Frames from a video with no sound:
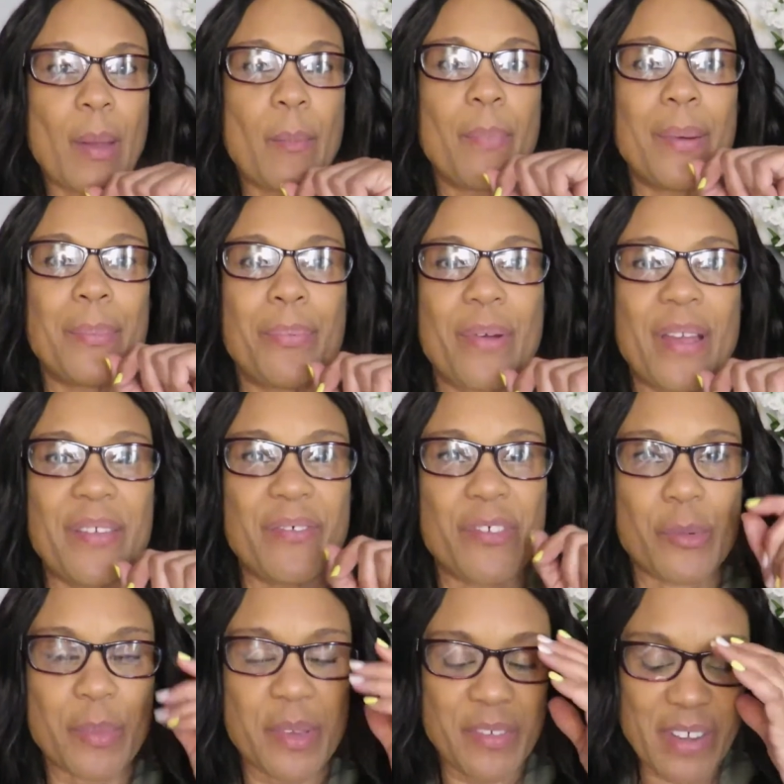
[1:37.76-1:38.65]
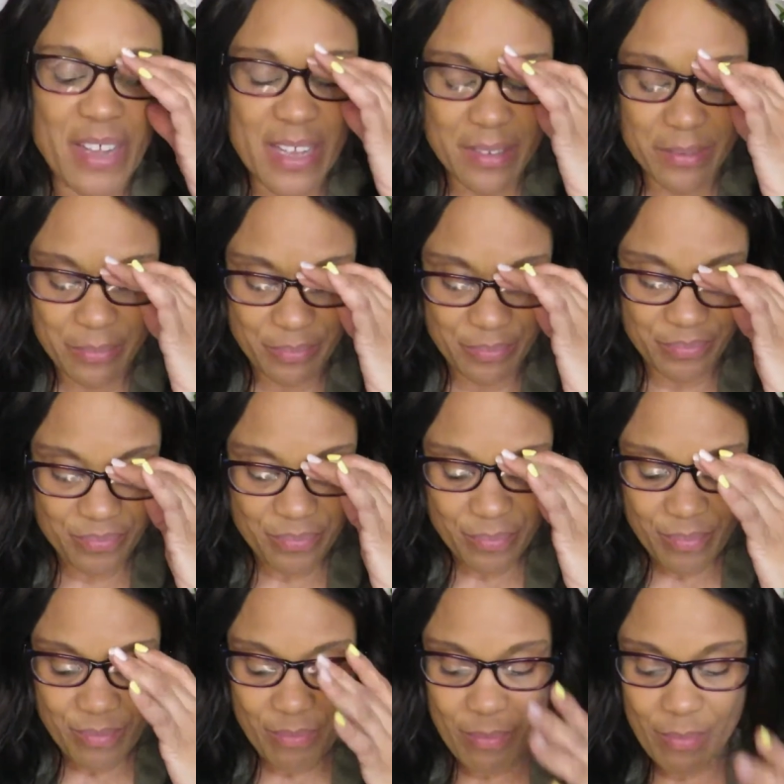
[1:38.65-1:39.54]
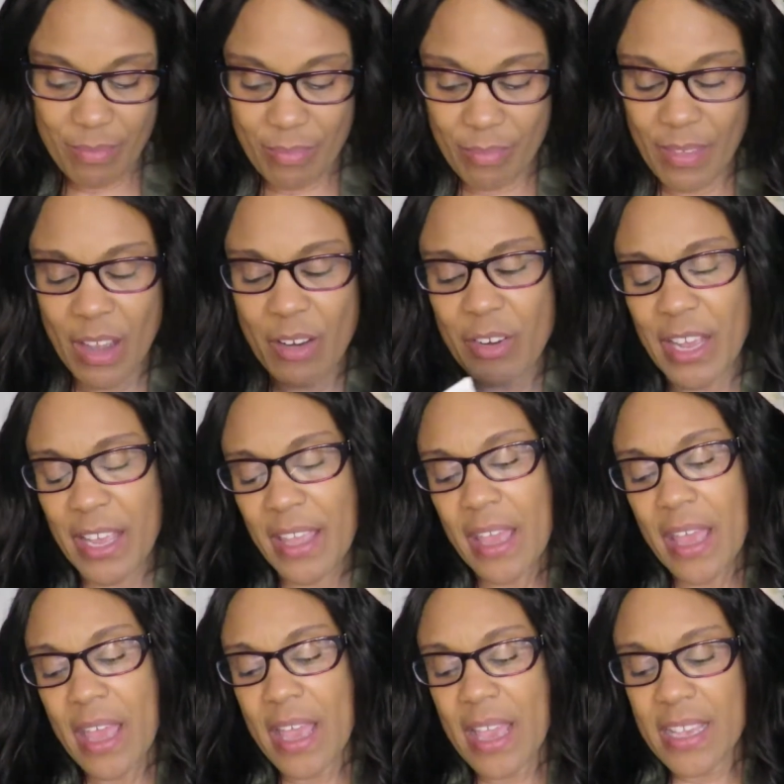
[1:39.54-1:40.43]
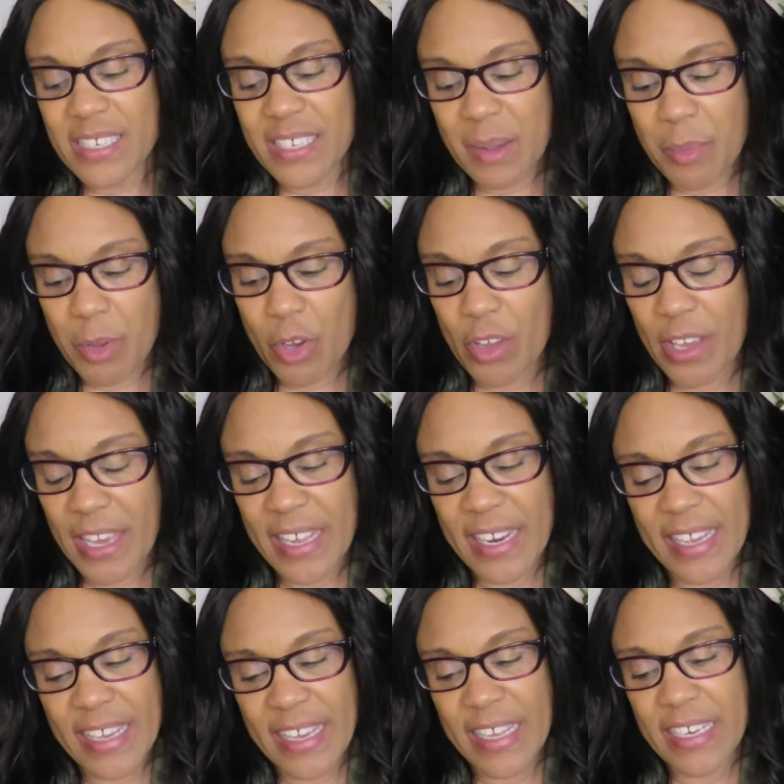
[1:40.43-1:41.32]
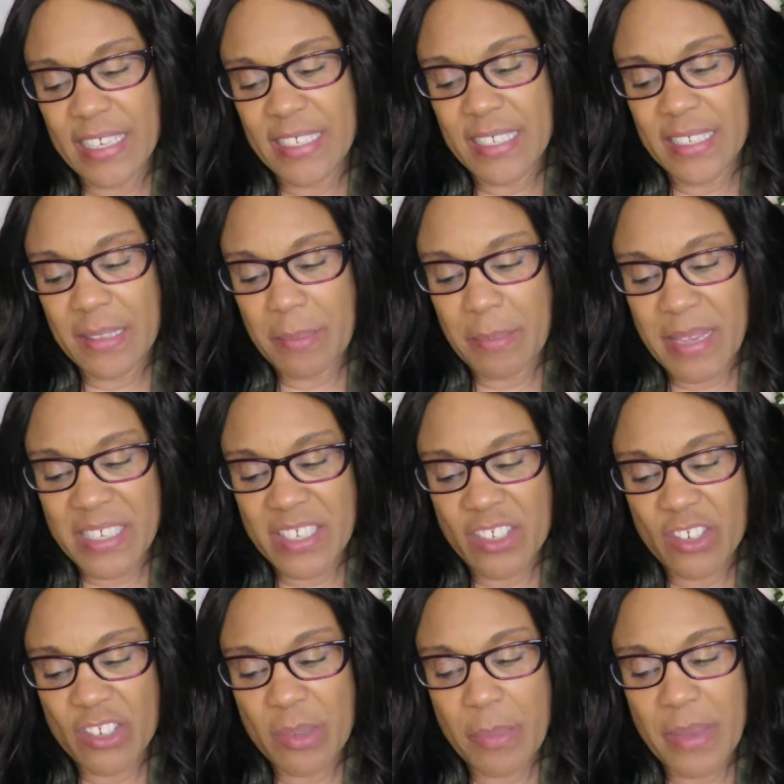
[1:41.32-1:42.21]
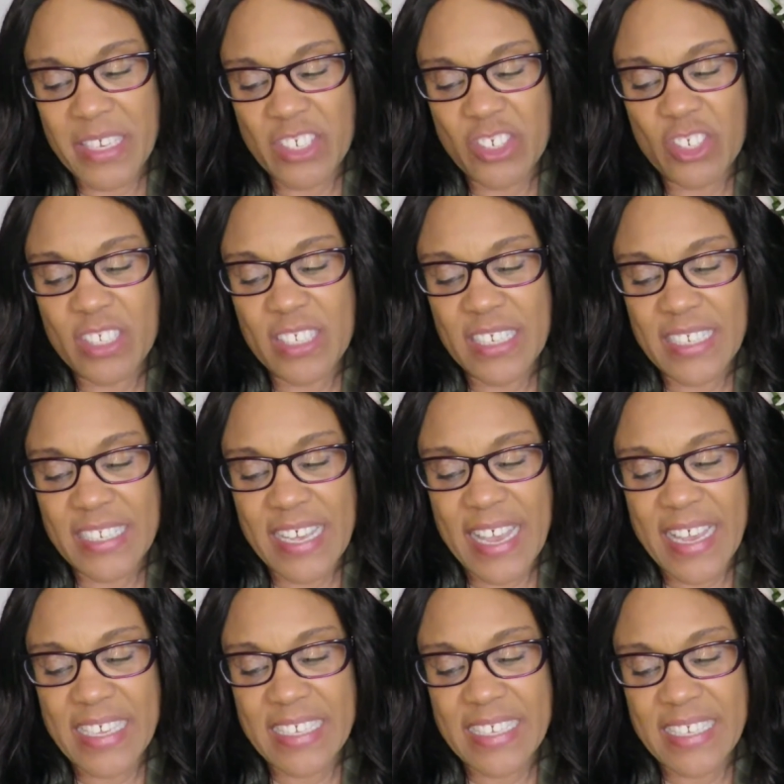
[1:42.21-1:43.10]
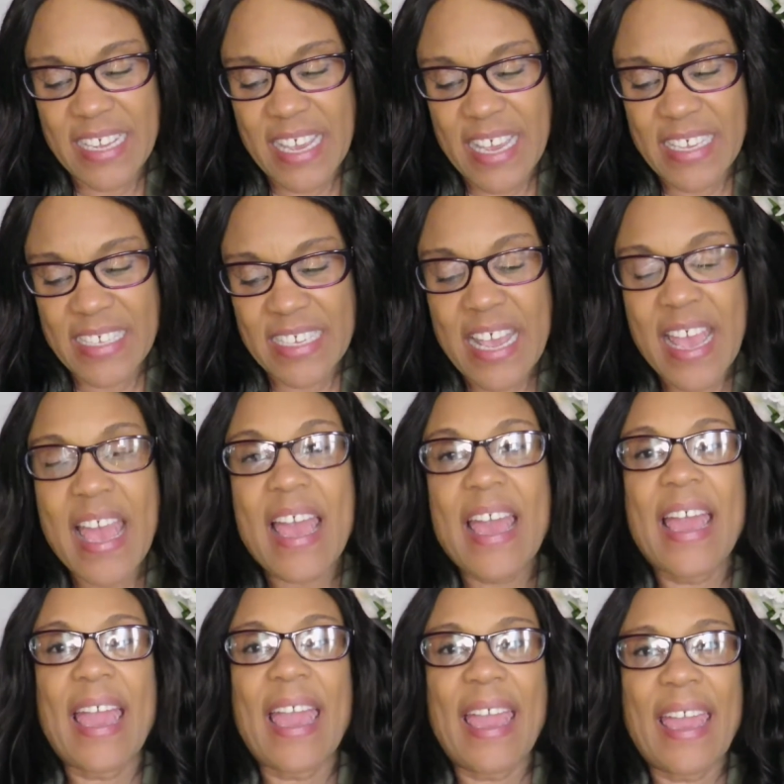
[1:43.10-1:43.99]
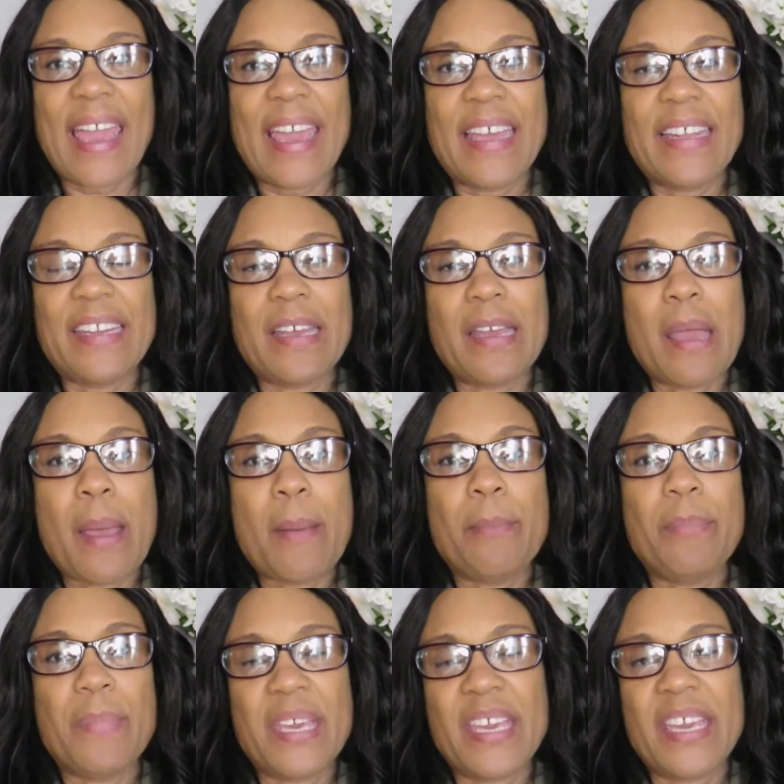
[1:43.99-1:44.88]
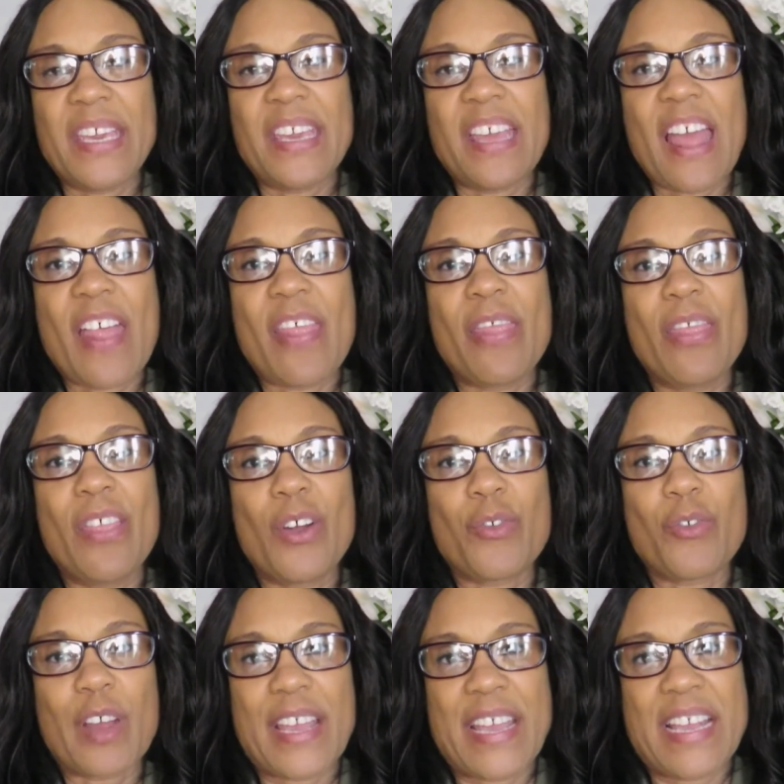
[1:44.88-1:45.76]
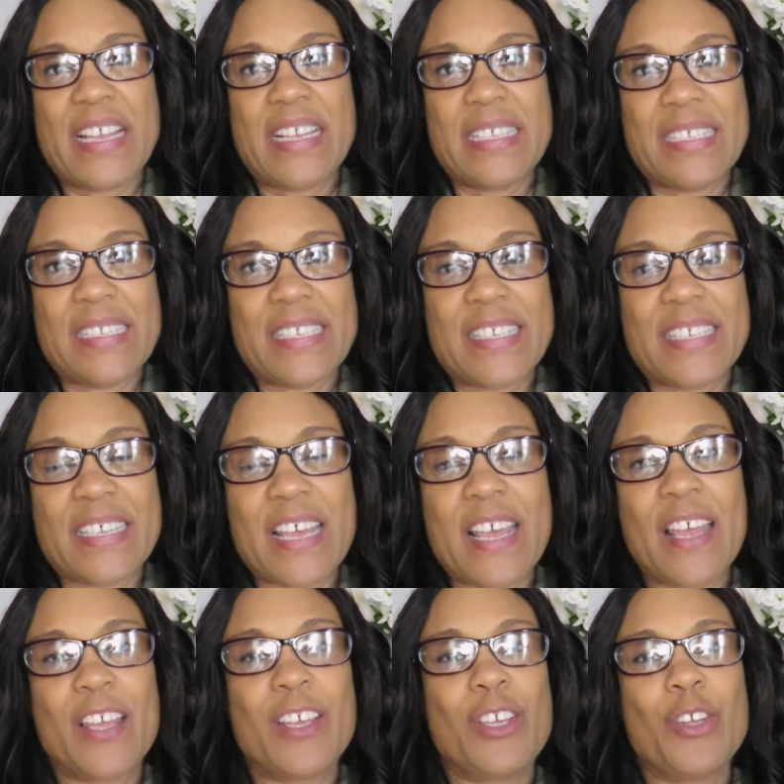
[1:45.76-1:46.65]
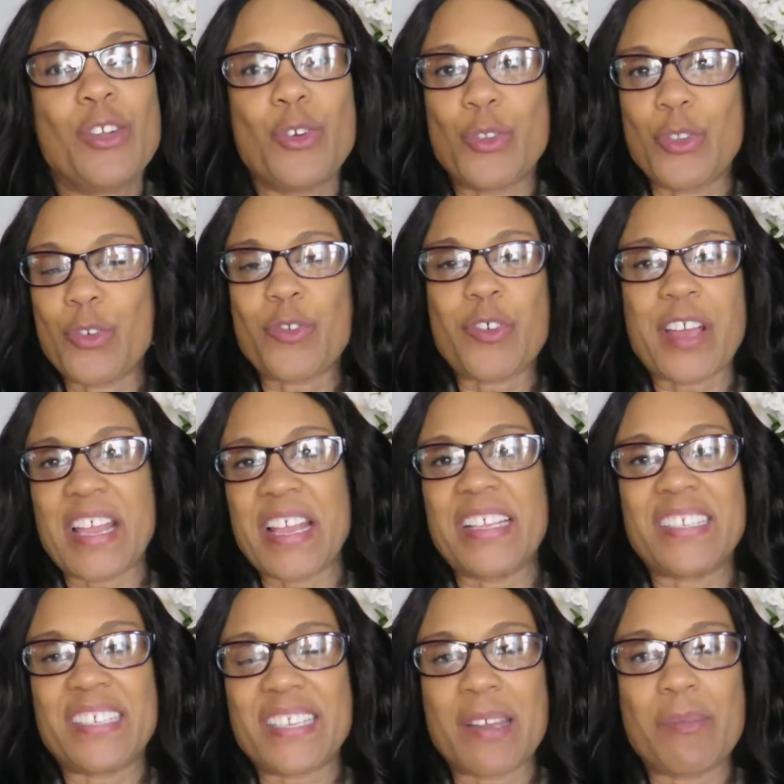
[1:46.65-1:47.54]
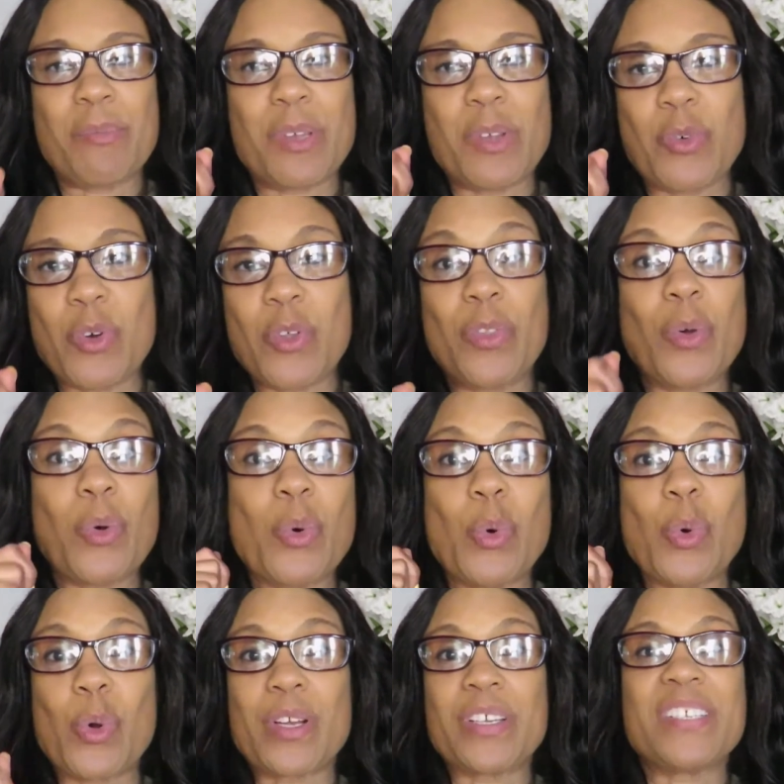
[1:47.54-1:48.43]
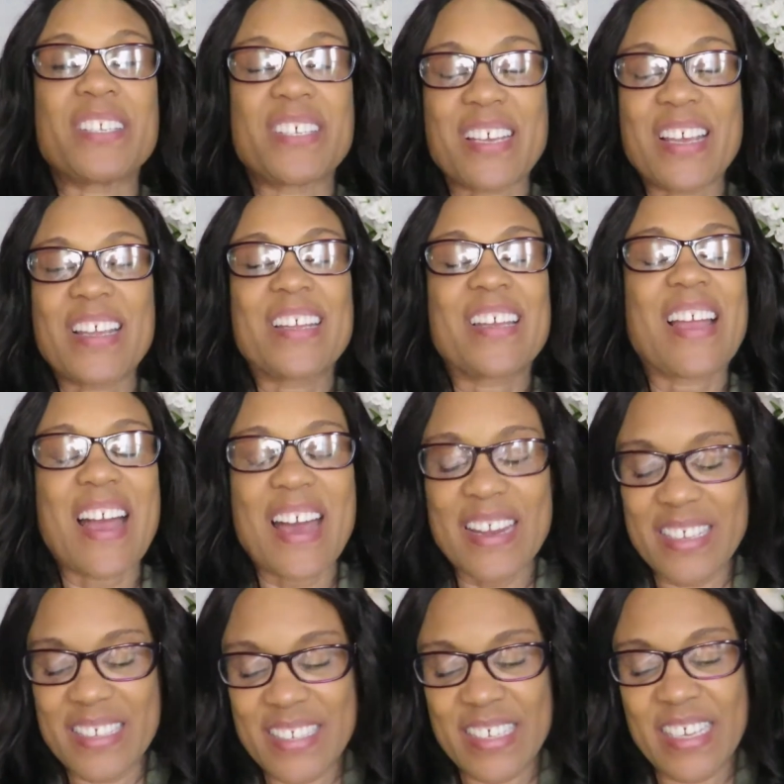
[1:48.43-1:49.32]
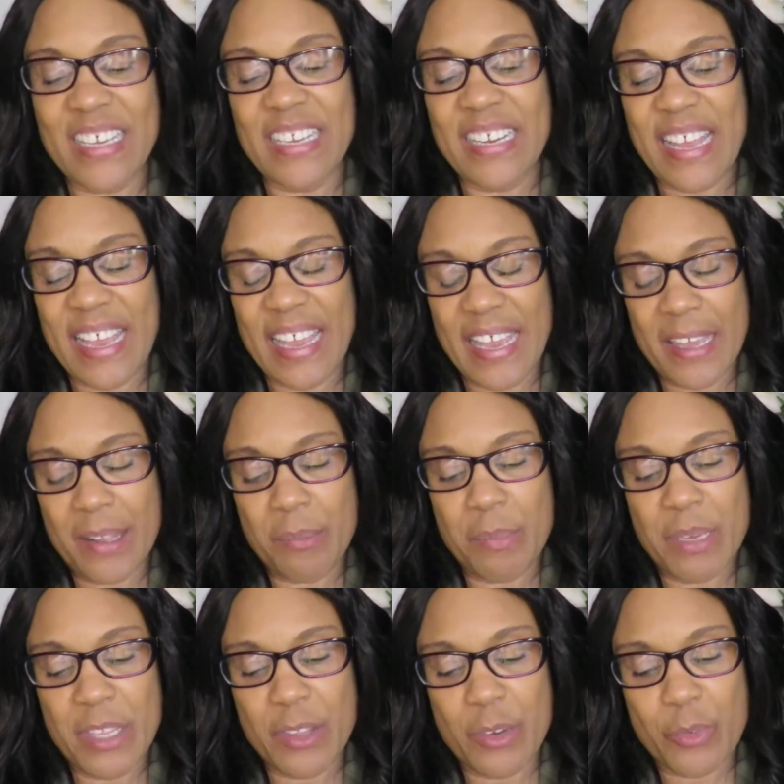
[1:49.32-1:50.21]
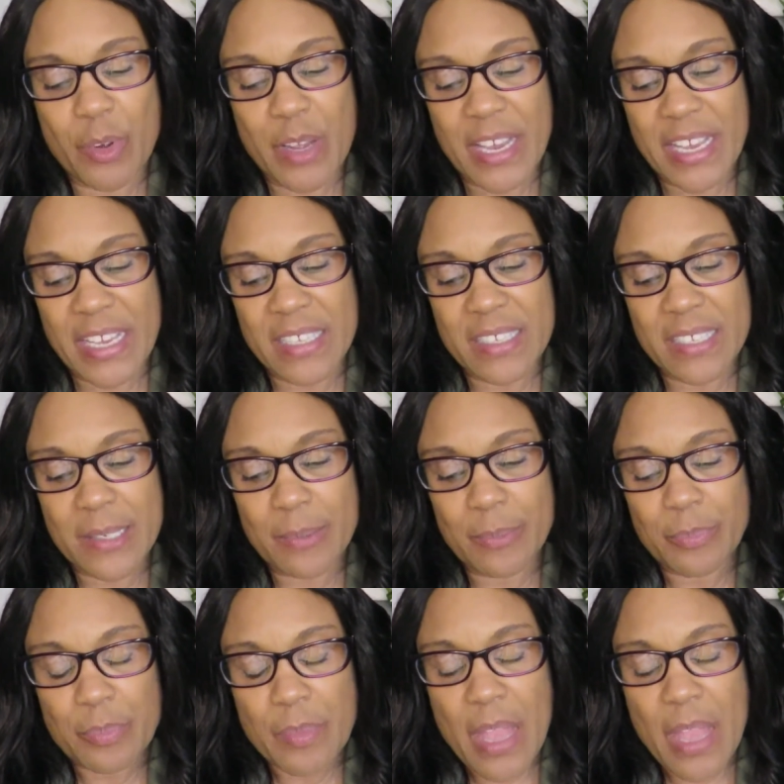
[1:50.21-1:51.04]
But pray for me, right? All right, so I'm going to go ahead and get into the message. The message today says, hand me the reins. You know, the reins that be on the horse. God is saying, hand me the reins.